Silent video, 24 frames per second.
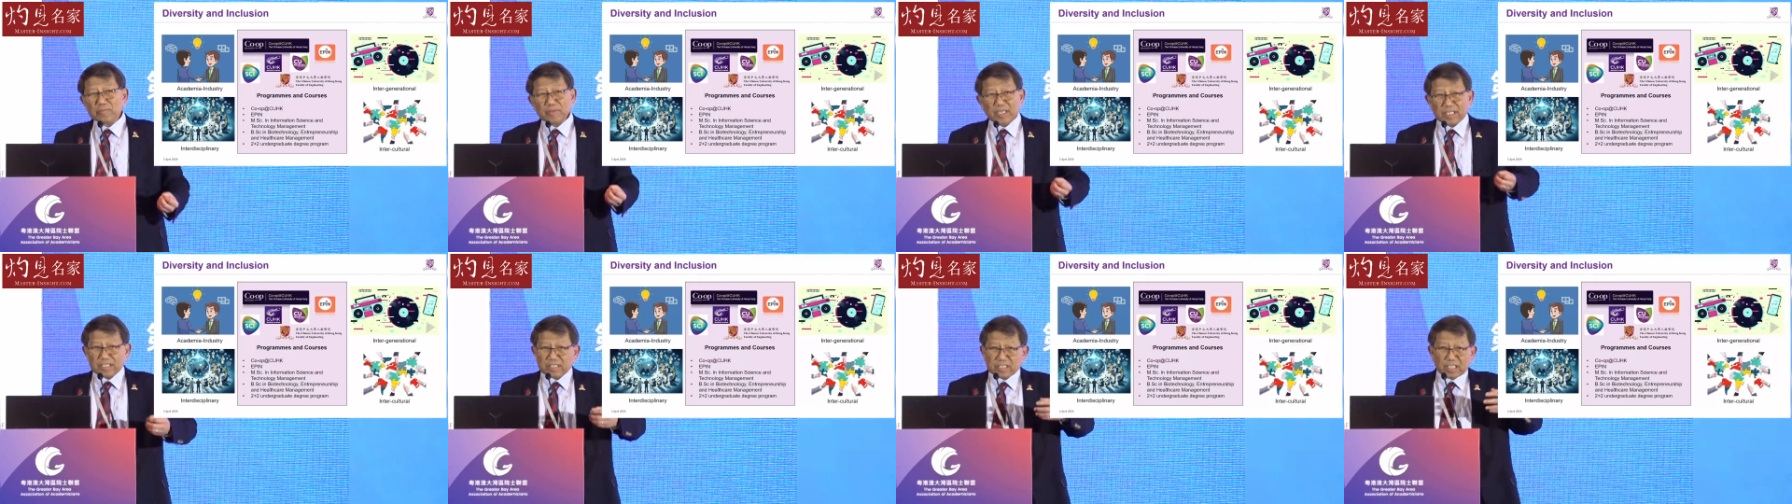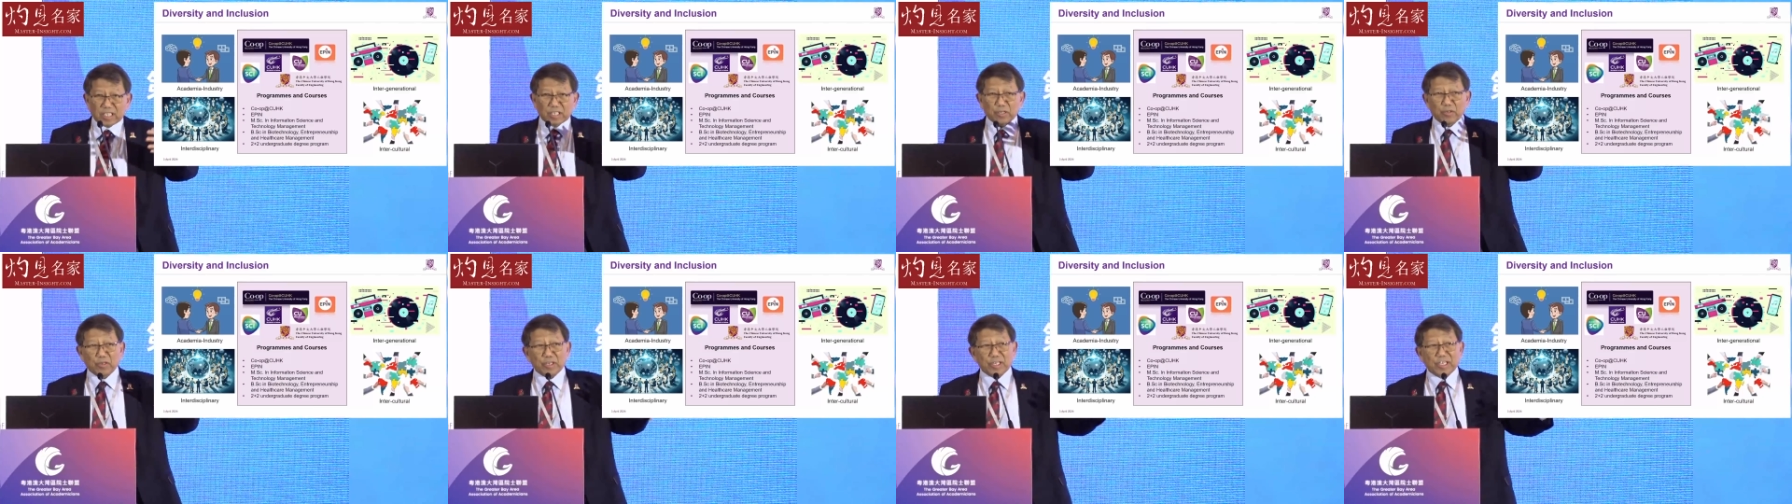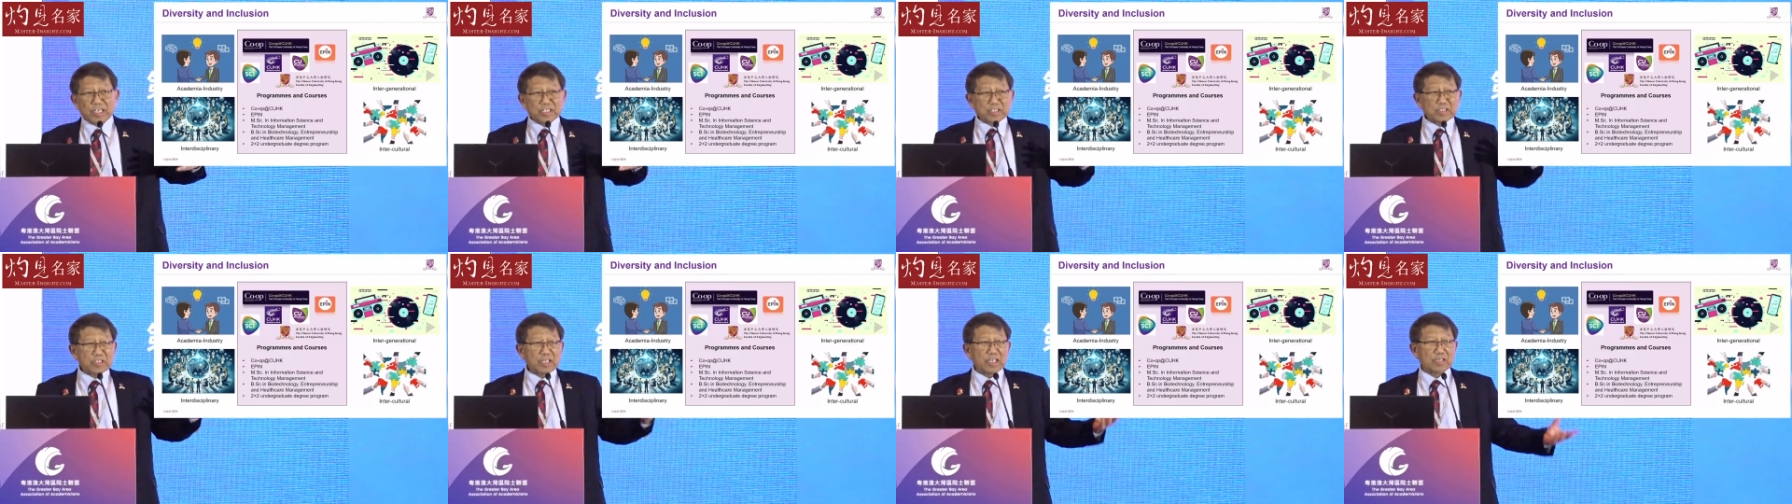
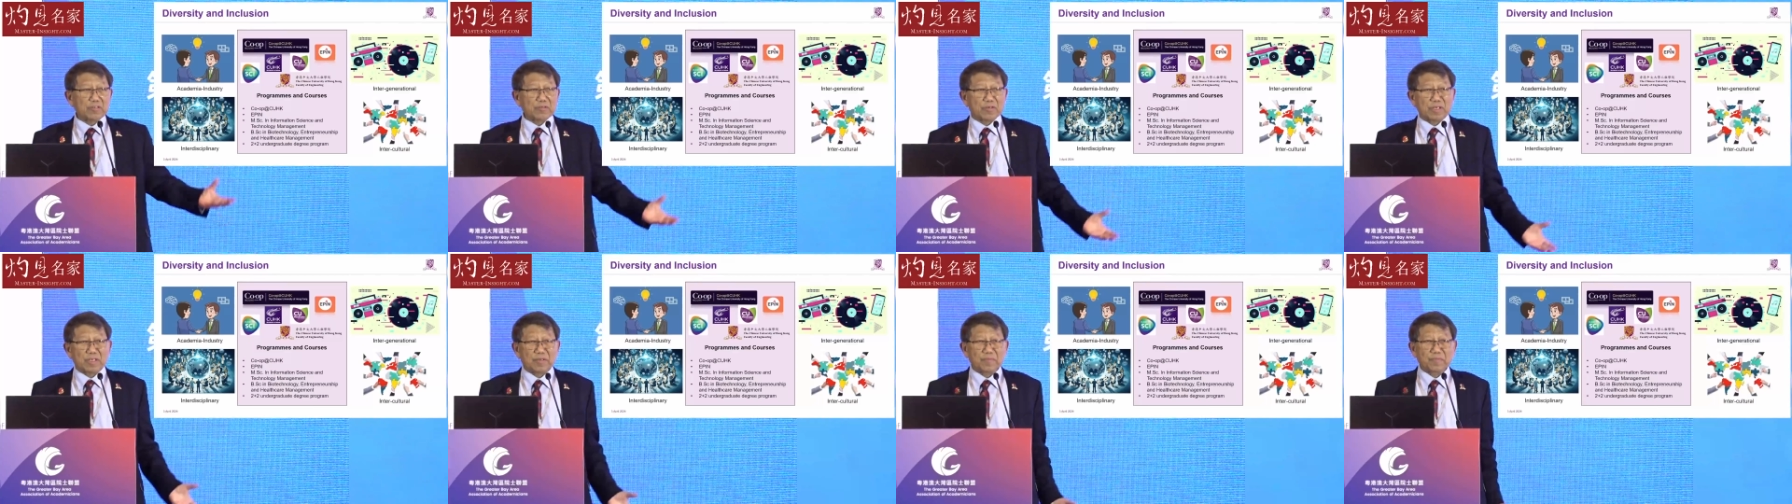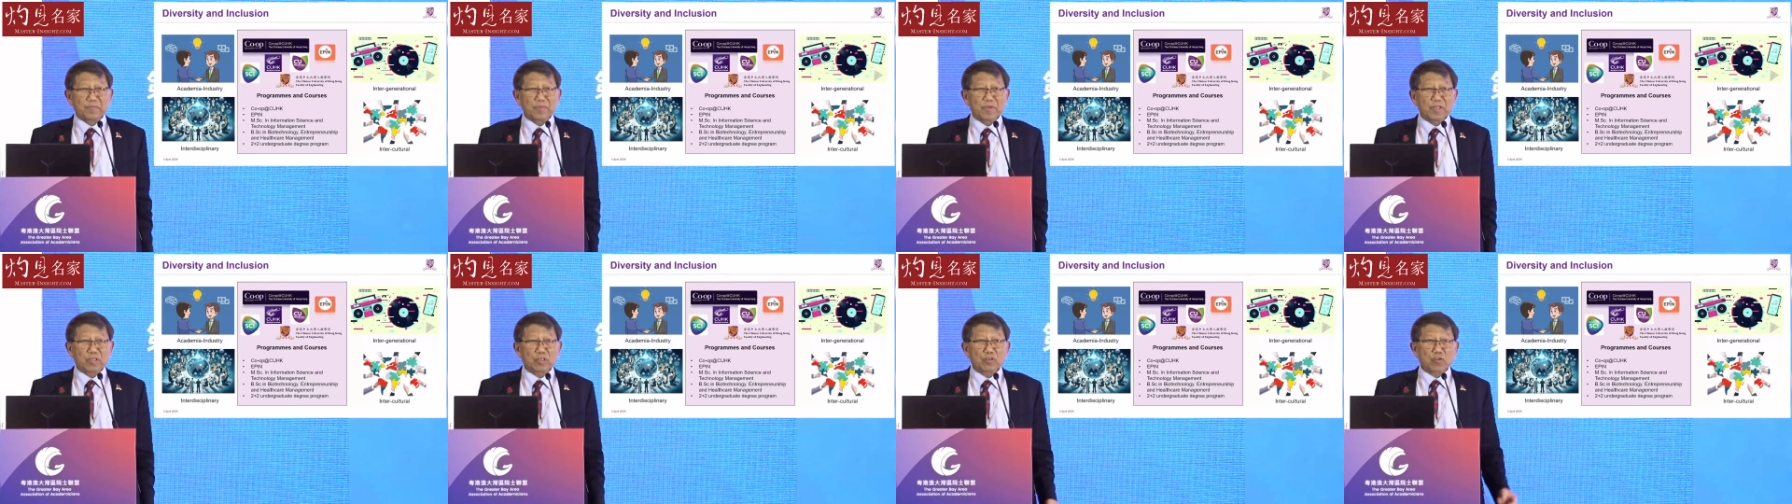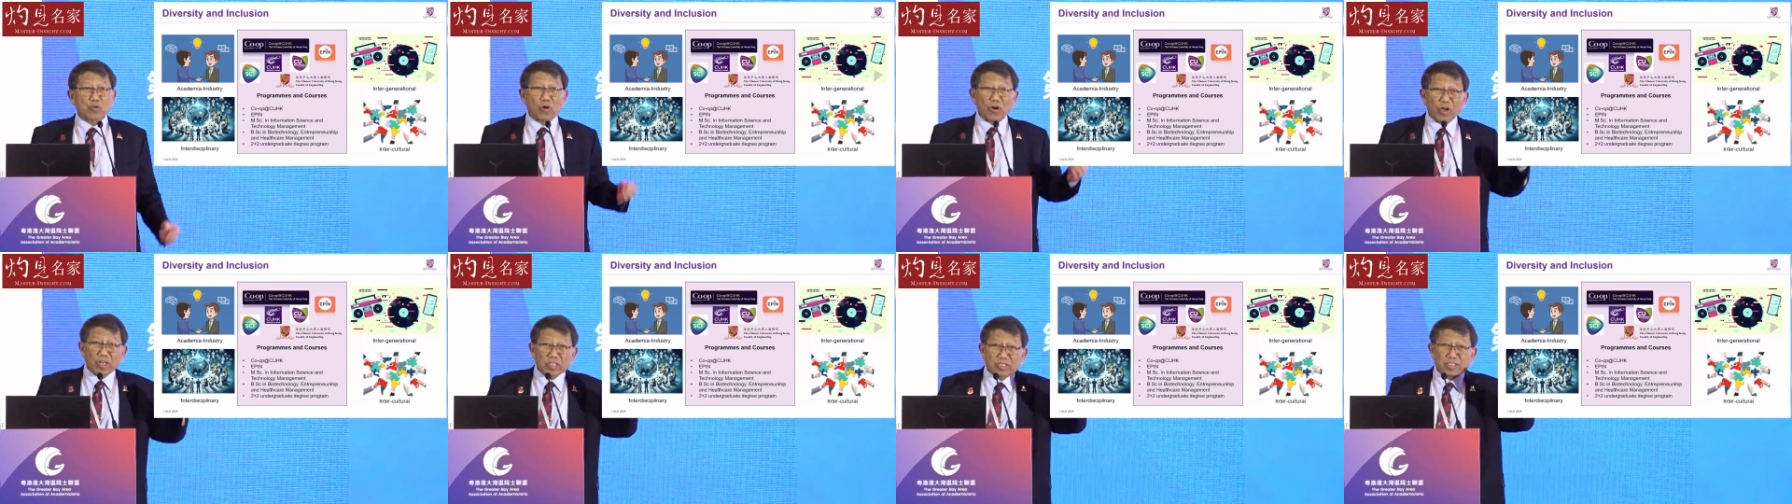etc., etc.,
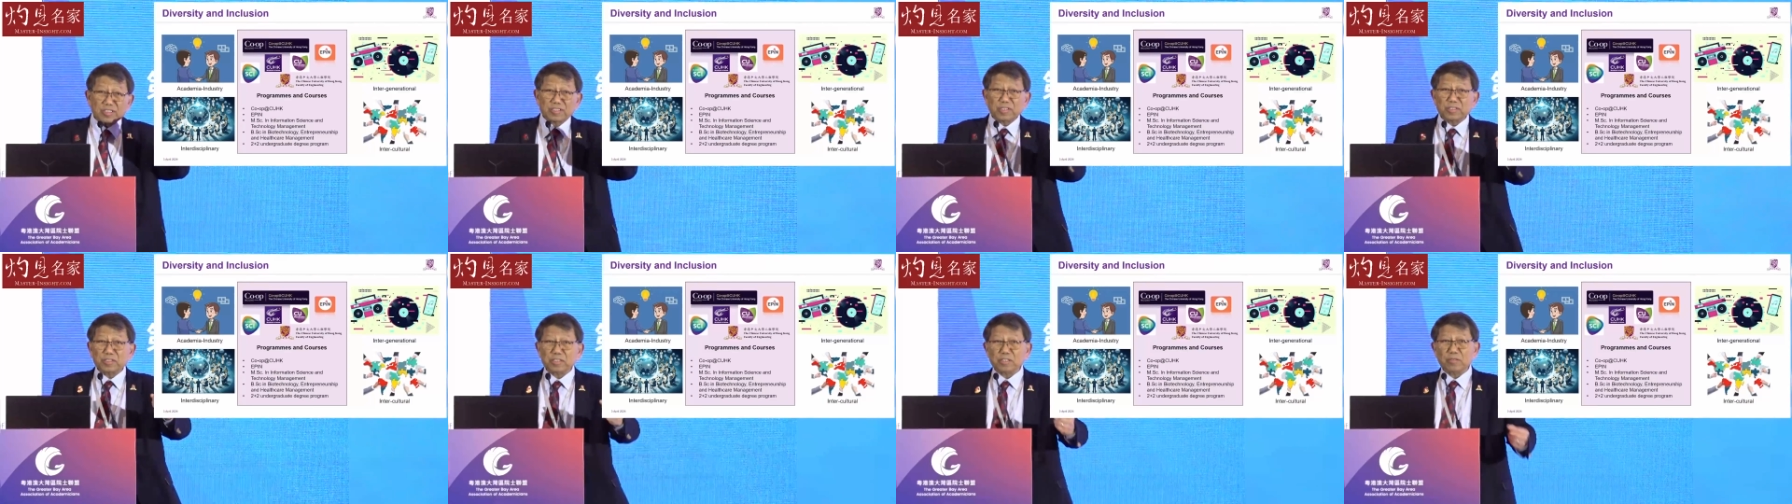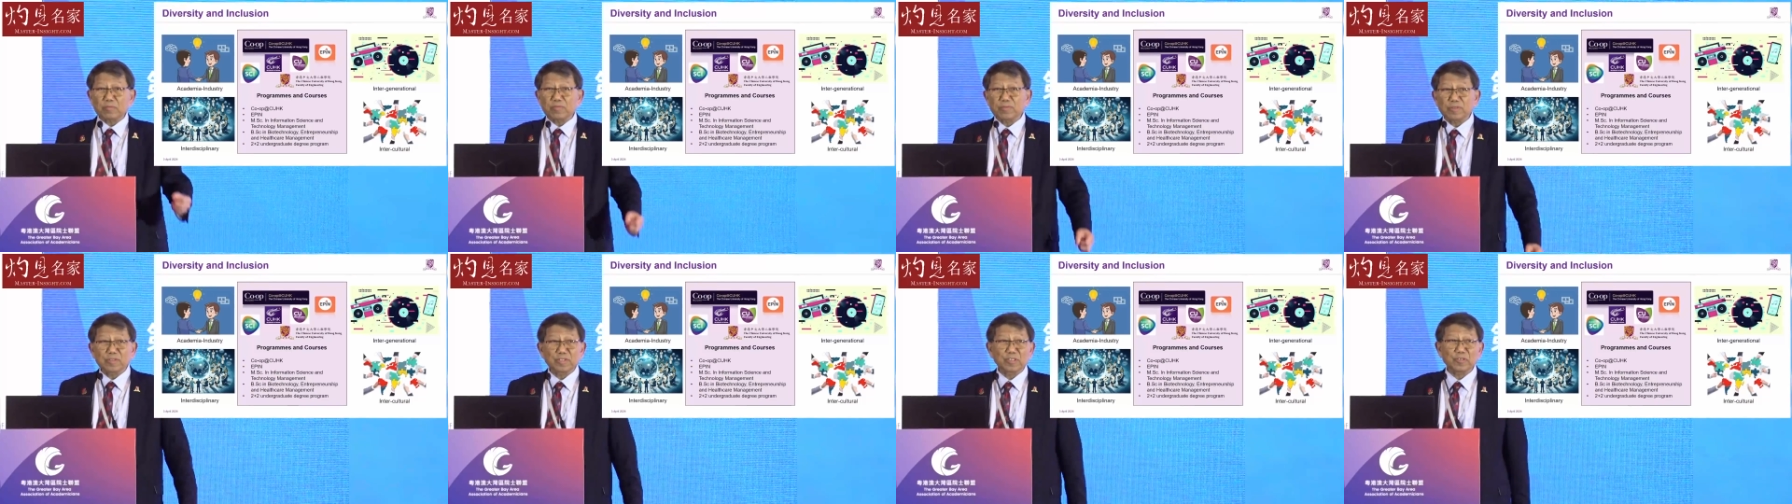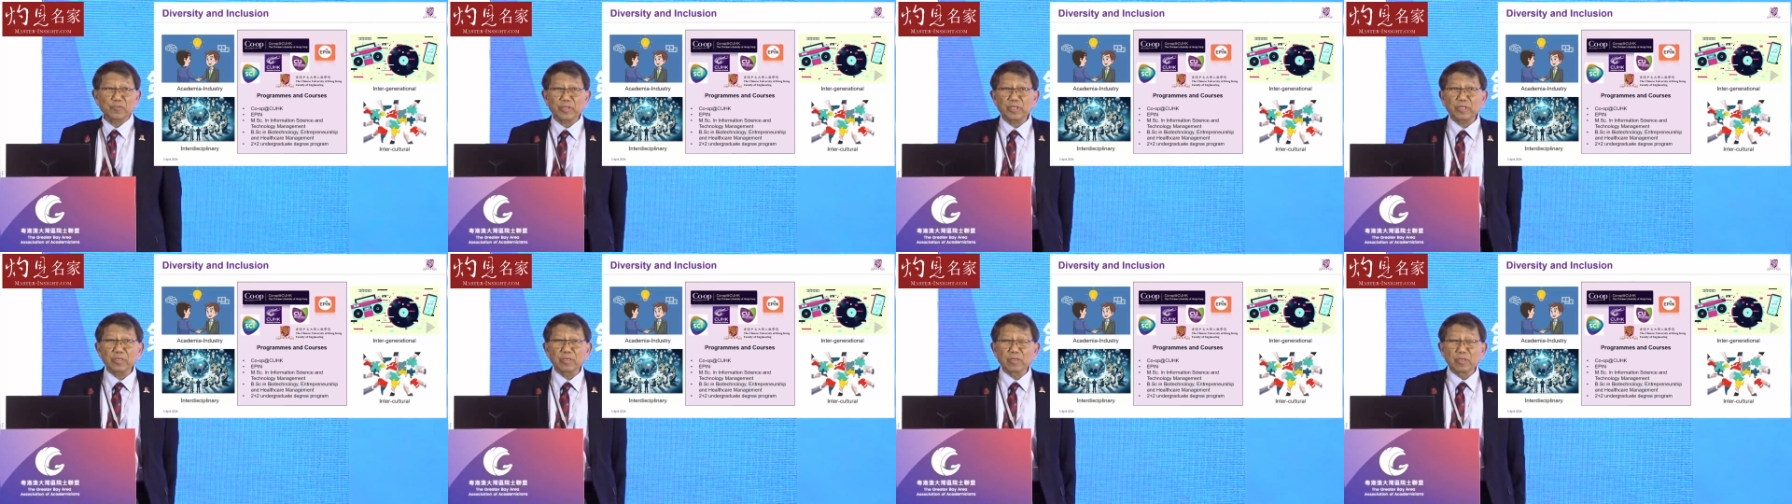
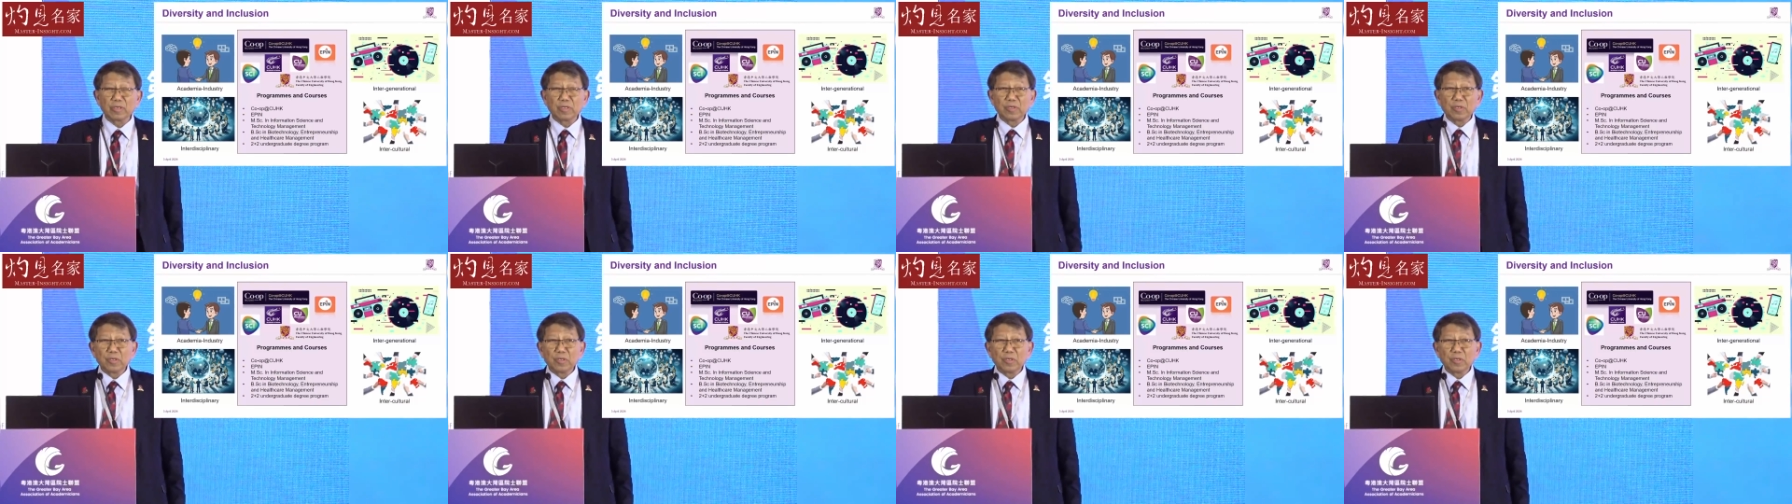cross-disciplinary.